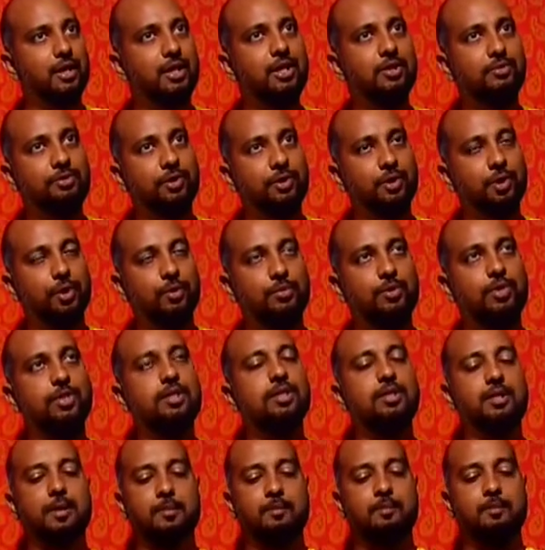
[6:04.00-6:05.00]
different
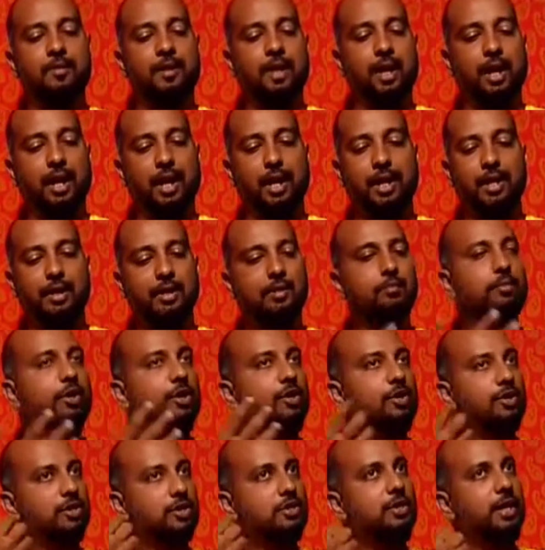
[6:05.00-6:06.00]
options. And
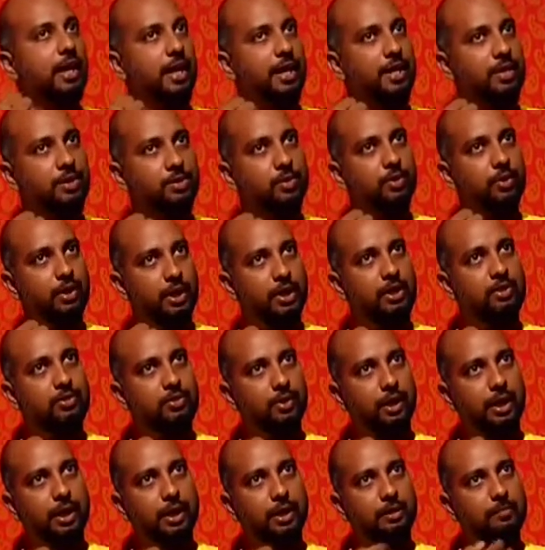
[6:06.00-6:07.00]
because his hands were very
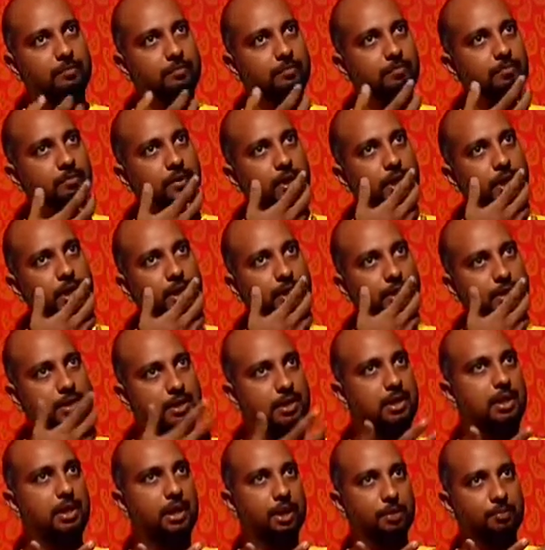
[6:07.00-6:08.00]
dry, he
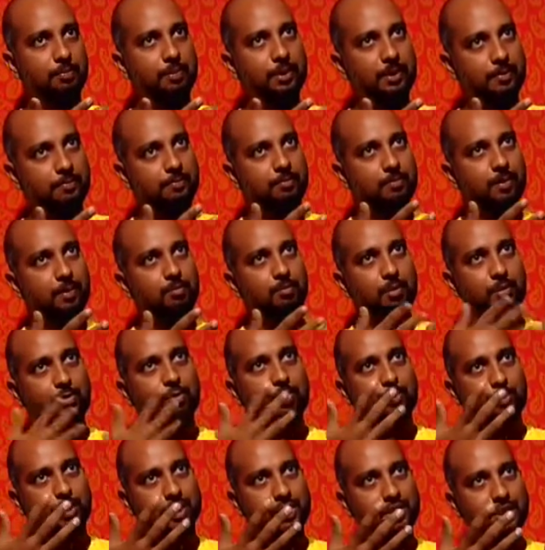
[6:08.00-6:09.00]
slurped
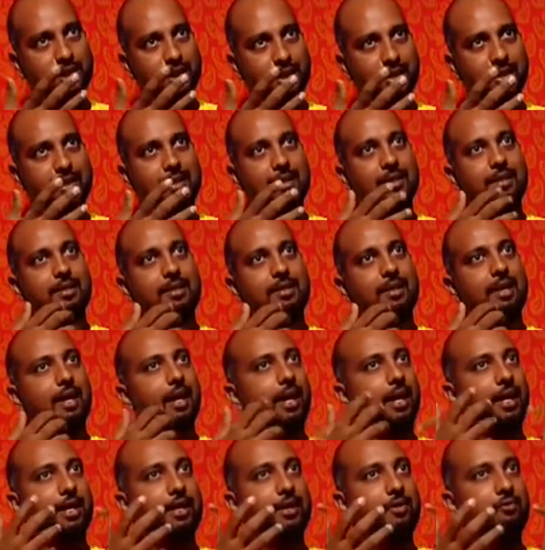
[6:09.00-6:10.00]
before whistling.
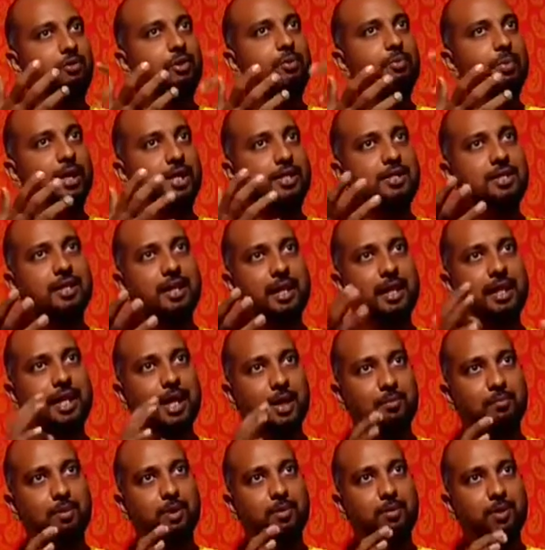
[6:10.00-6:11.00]
And we basically
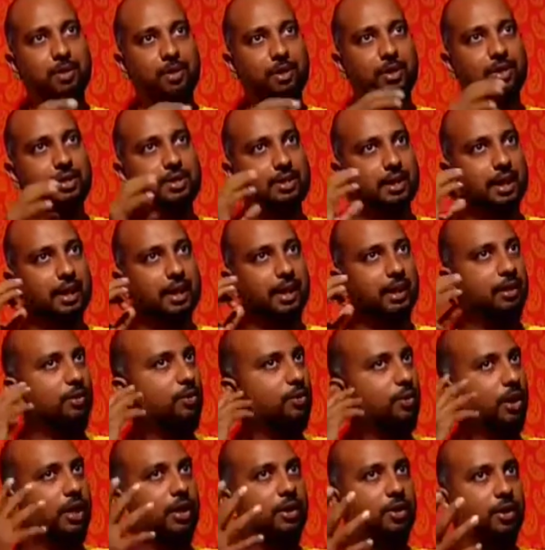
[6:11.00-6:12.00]
kept it because I, you
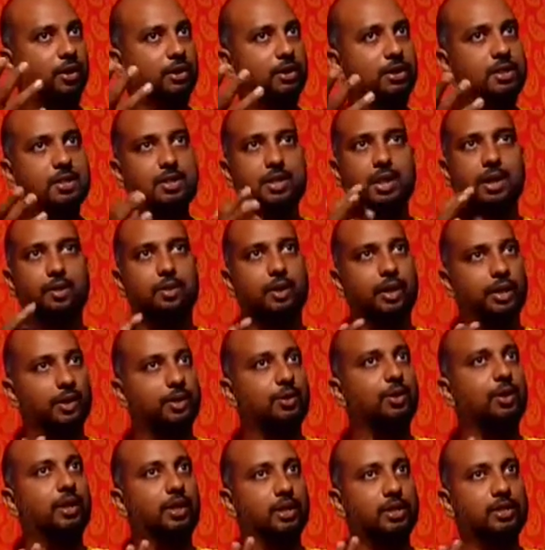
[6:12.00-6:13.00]
know, I caught the sound and I
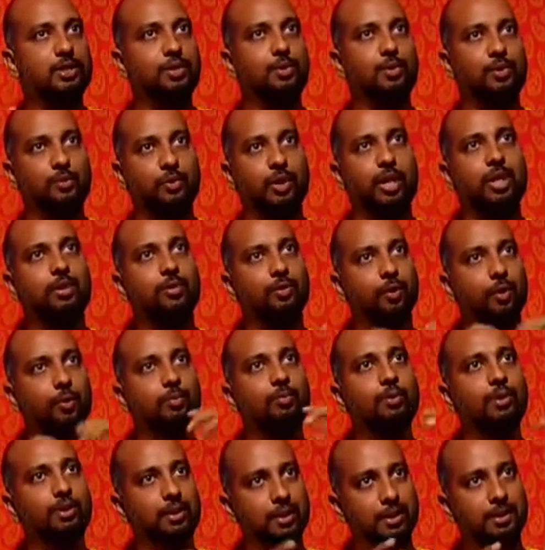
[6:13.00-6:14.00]
thought it's a good way to
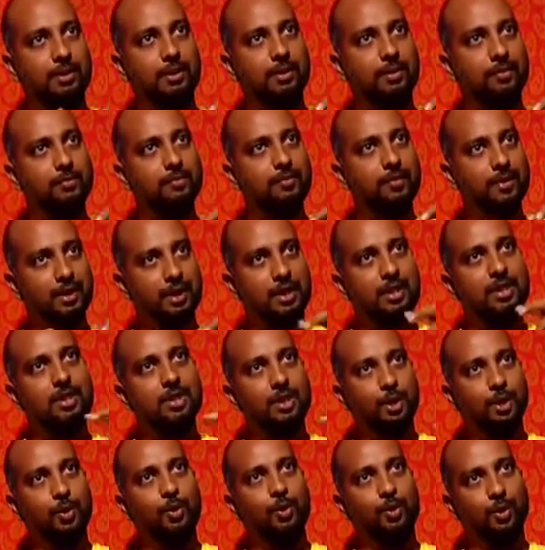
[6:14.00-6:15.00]
open the,
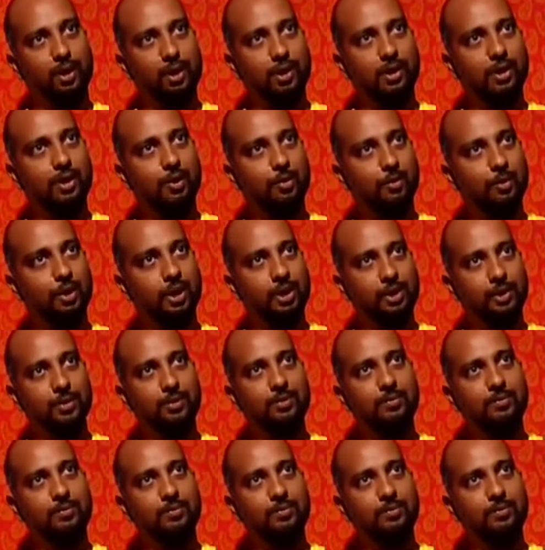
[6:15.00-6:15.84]
the whole uh, video.